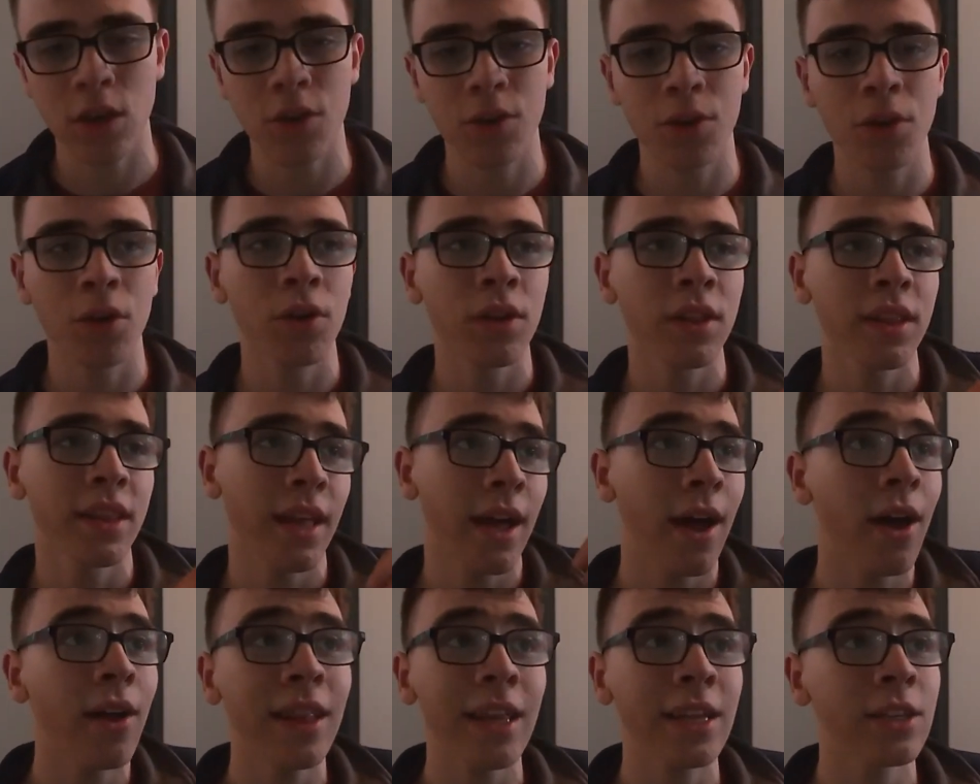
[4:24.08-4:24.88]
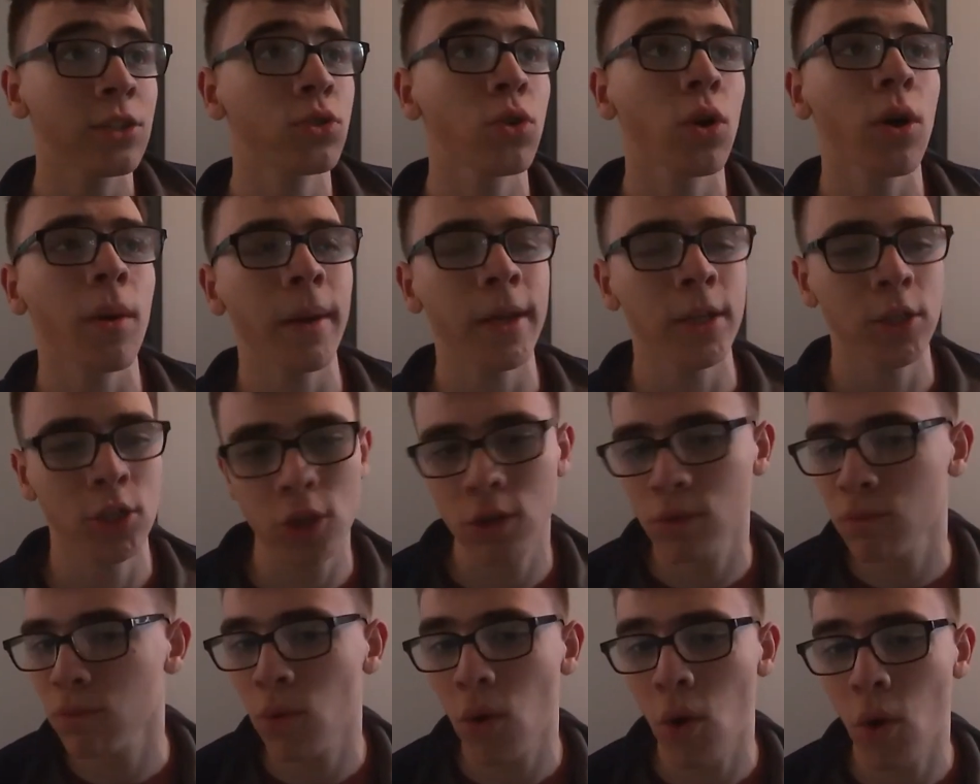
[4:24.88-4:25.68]
going on. Now let's talk about
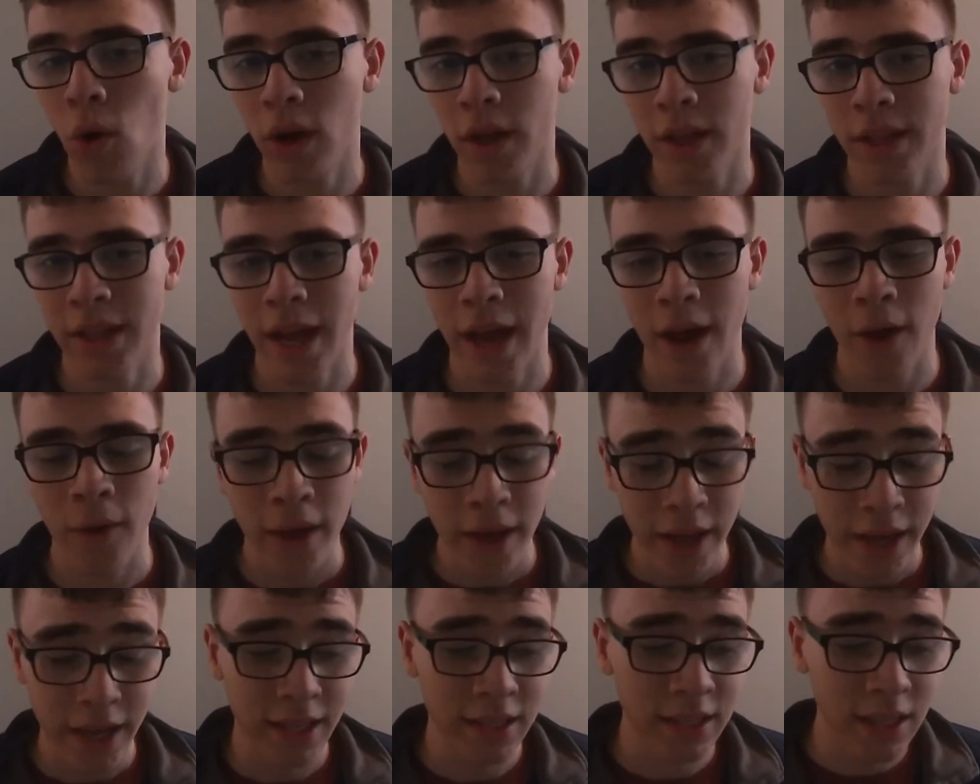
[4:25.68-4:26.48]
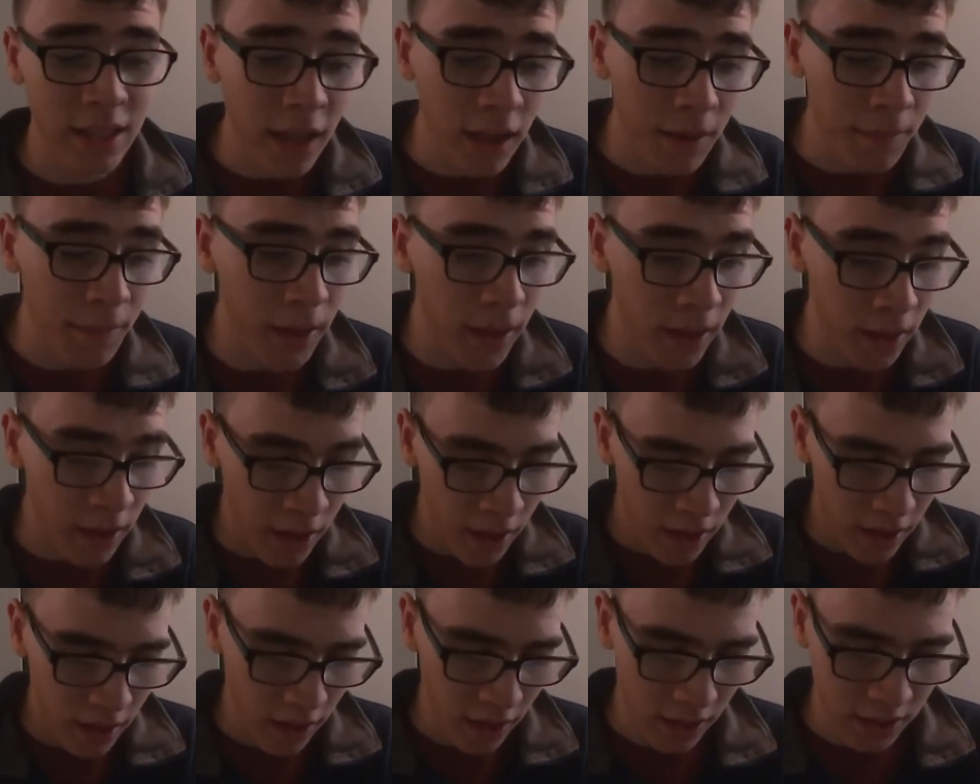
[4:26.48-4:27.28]
John Walker now. He's in America.
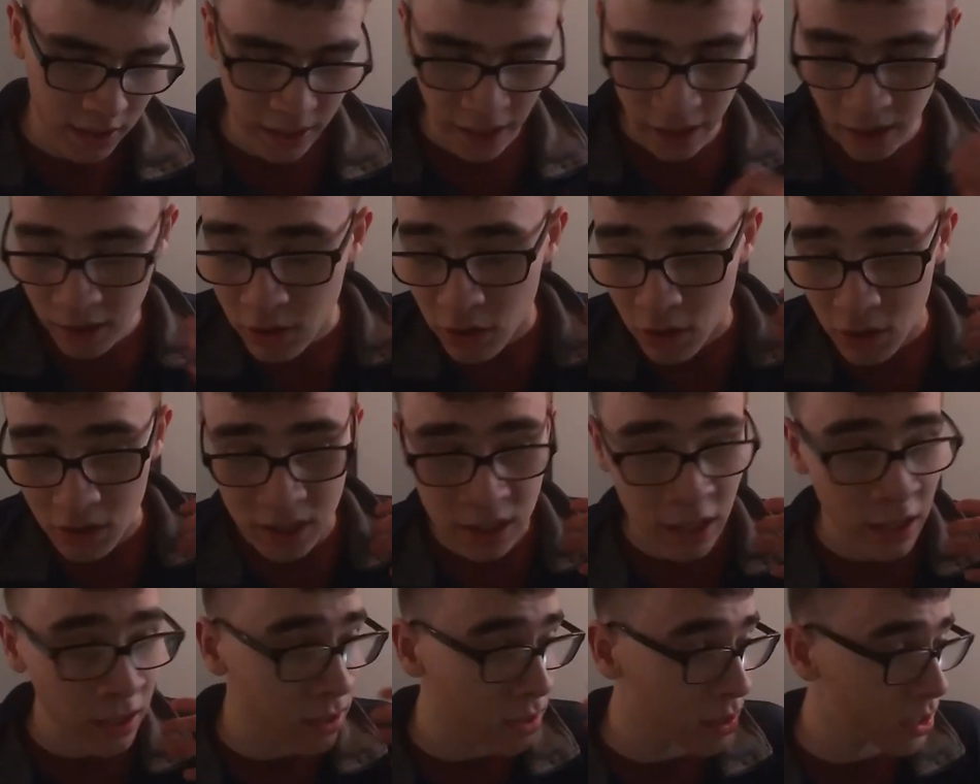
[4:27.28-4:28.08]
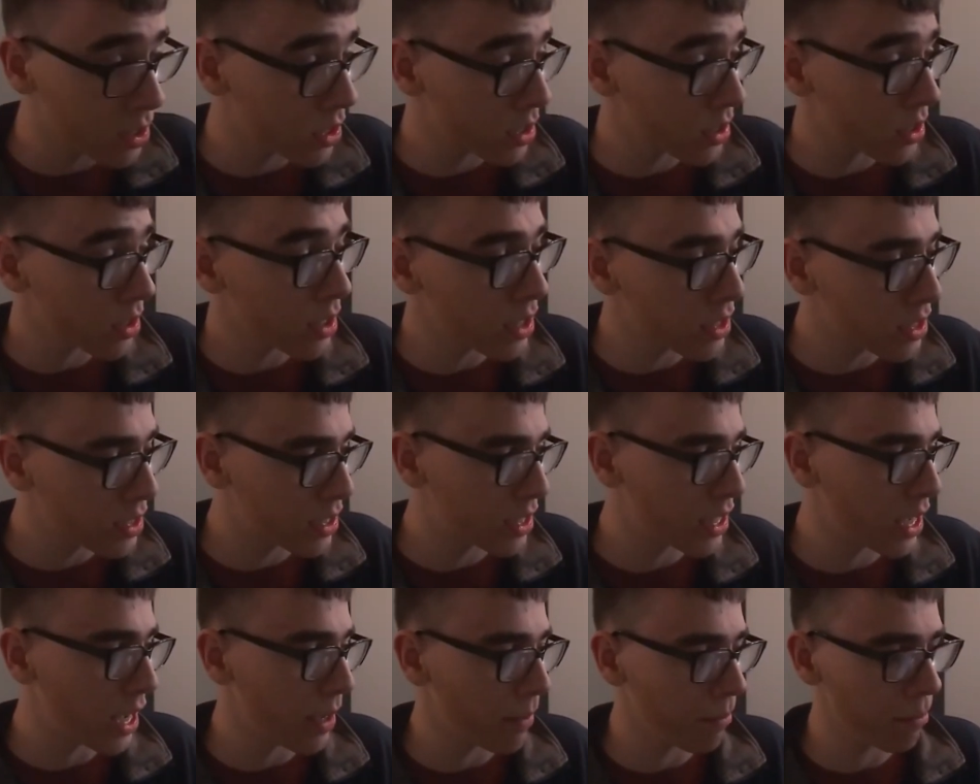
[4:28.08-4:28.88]
Of course, he's
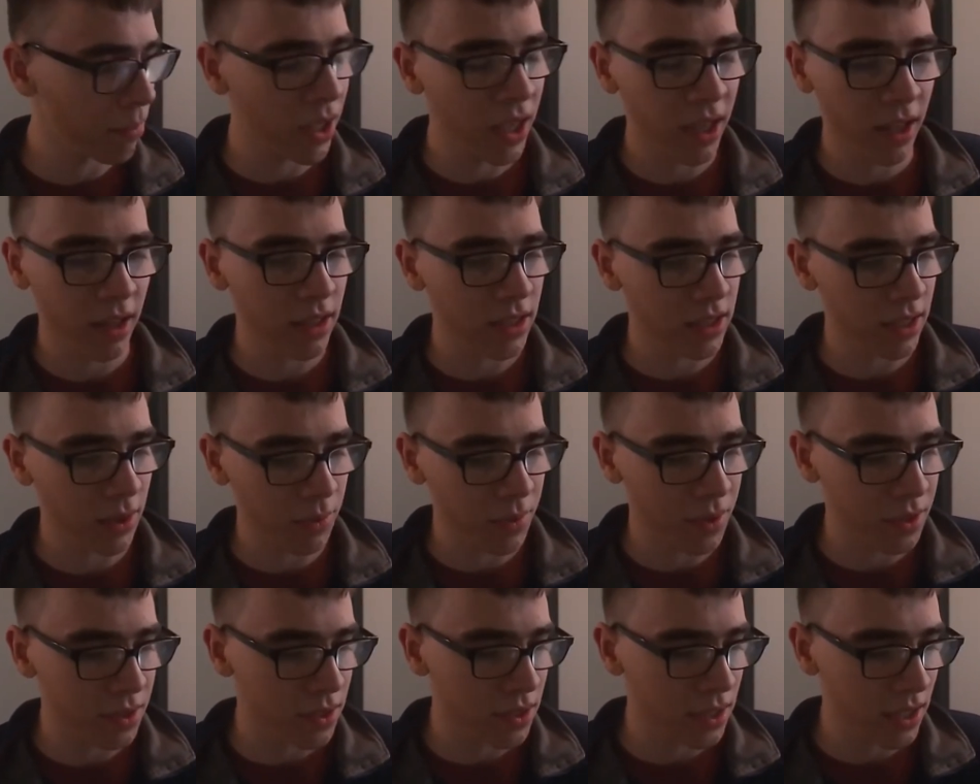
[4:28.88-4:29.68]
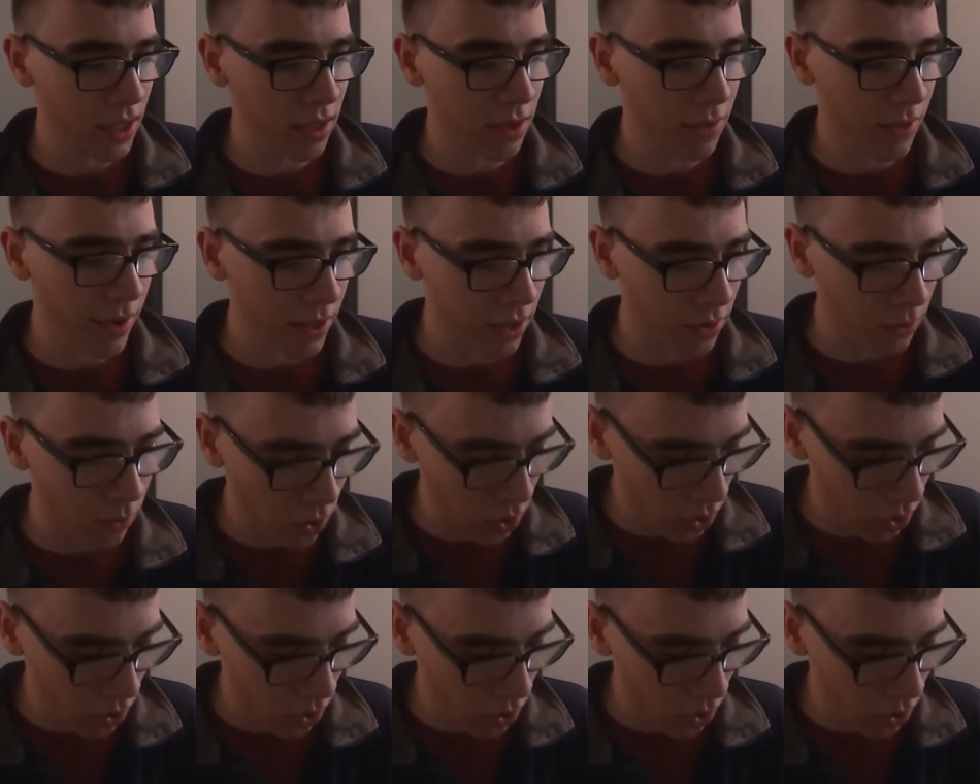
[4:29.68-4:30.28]
Kim killing someone, seen around the